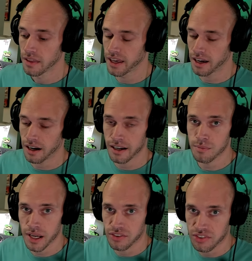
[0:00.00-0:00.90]
that I
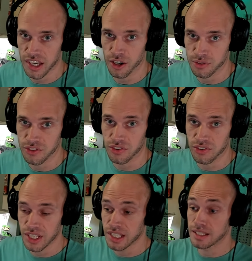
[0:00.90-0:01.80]
myself just
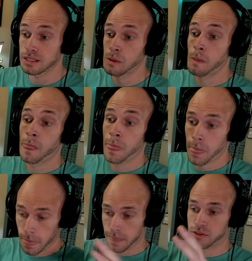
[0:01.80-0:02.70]
needed
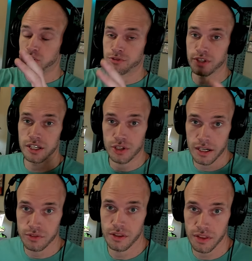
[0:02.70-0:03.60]
to figure
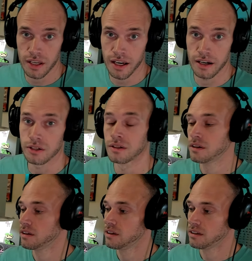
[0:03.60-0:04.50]
everything out.
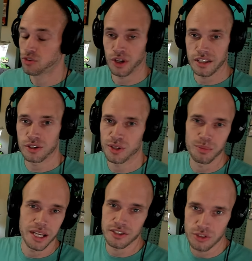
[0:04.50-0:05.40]
So I literally
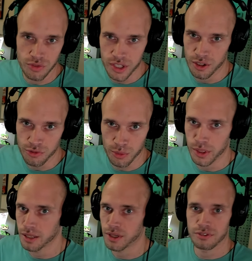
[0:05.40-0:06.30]
making this video for
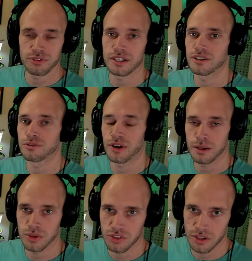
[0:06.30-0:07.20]
me, but I figured if I'm as